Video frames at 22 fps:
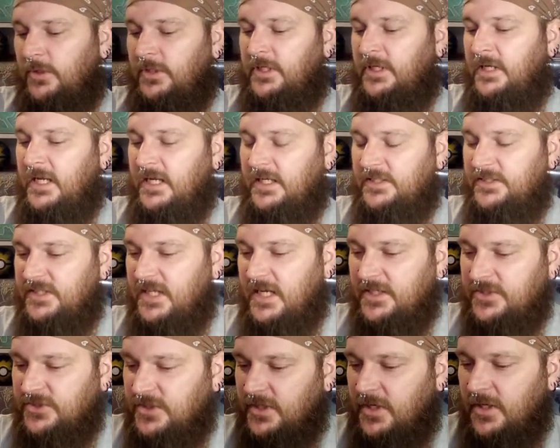in the next
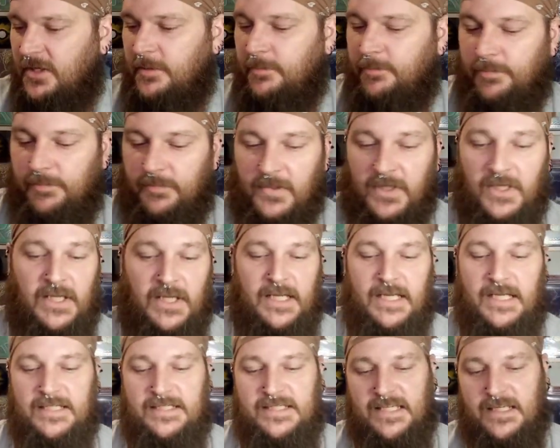section of the
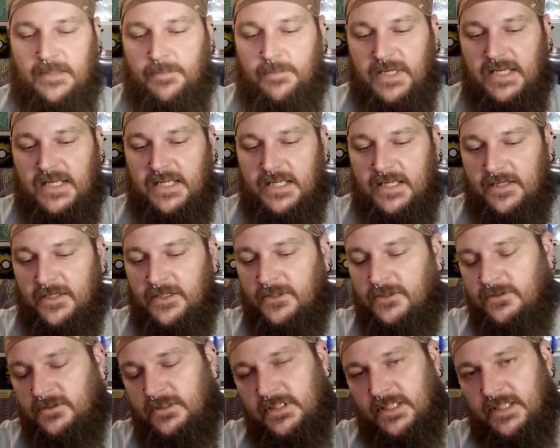ETB
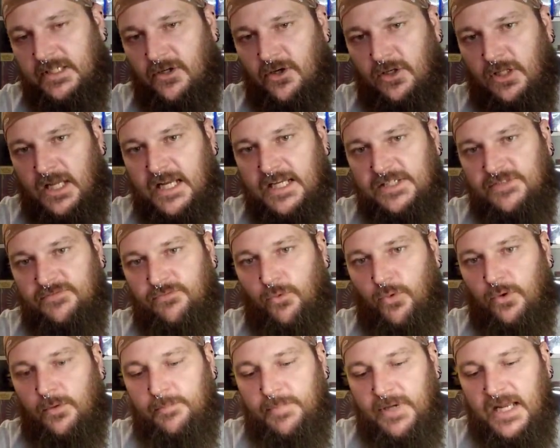here. Get our last
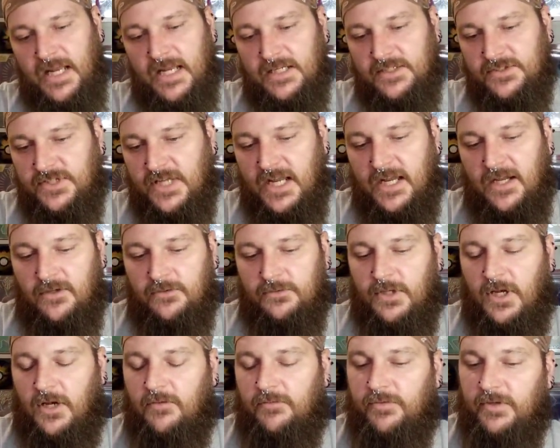4 packs down.
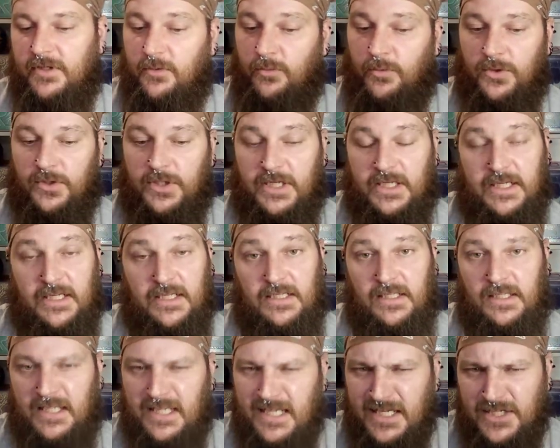Hopefully we'll get
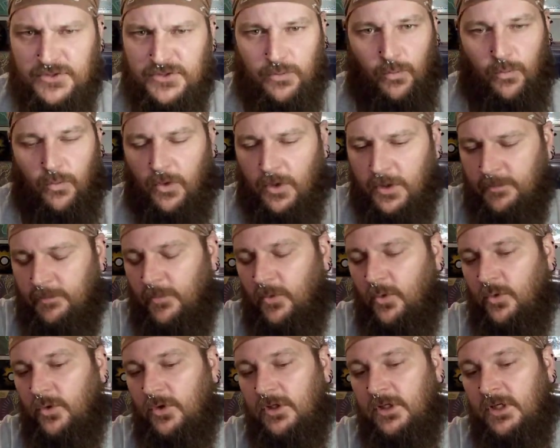at least one
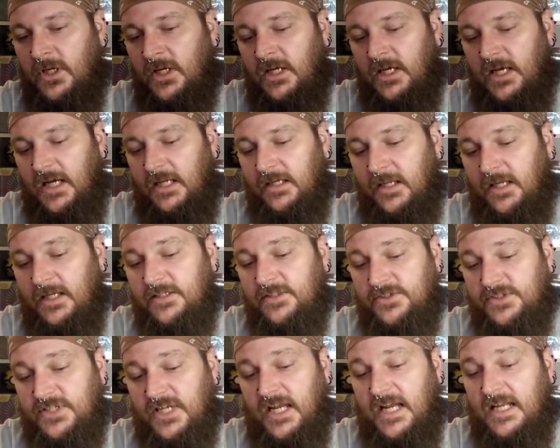more. I like to
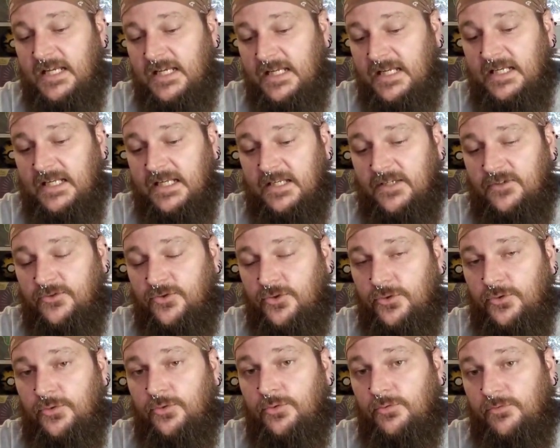say I need to get
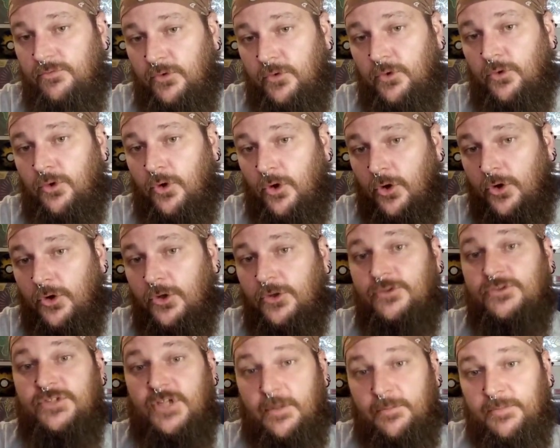2 full
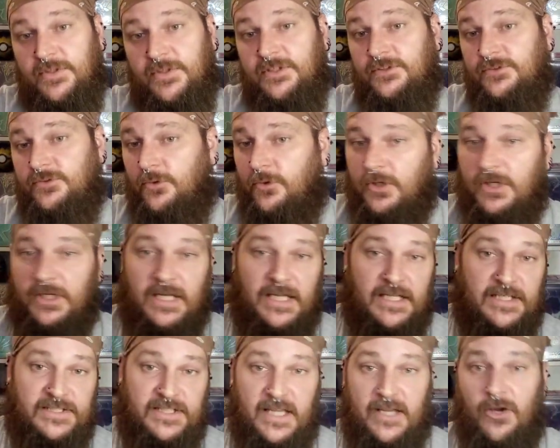art somethings or
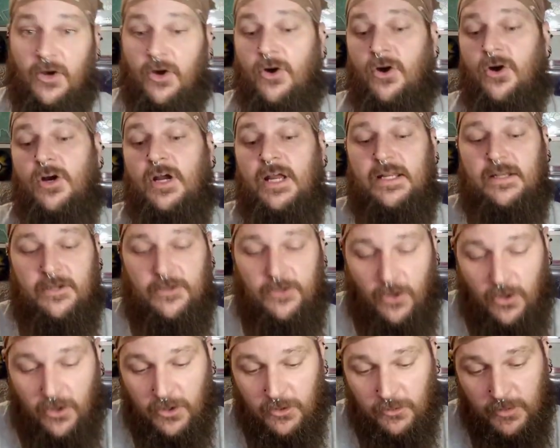an SAR and an
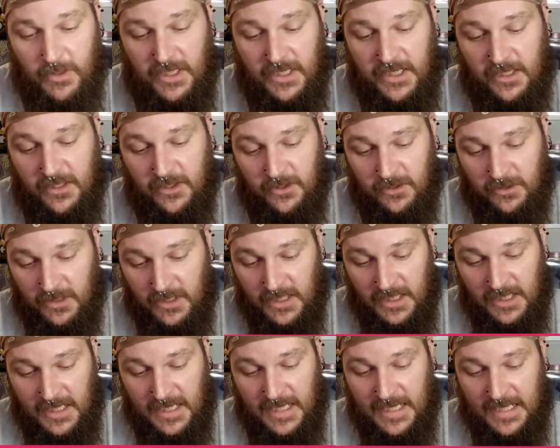art rare
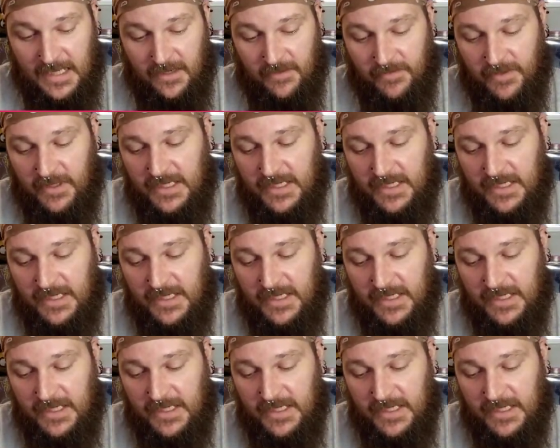out of the